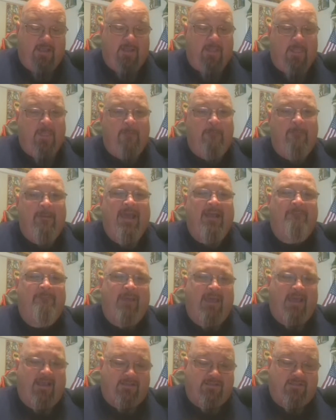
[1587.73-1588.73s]
the
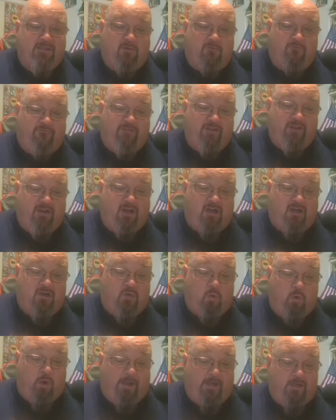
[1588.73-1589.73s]
backpacks don't fit on
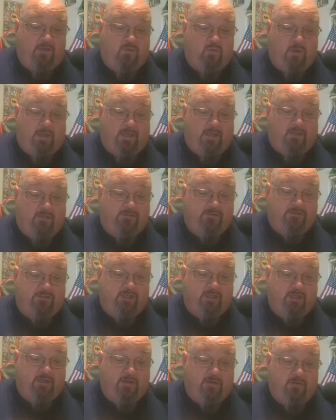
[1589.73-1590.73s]
quite as well.
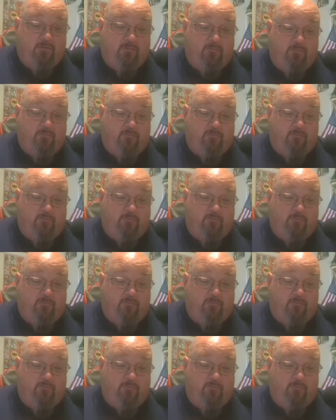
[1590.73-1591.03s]
So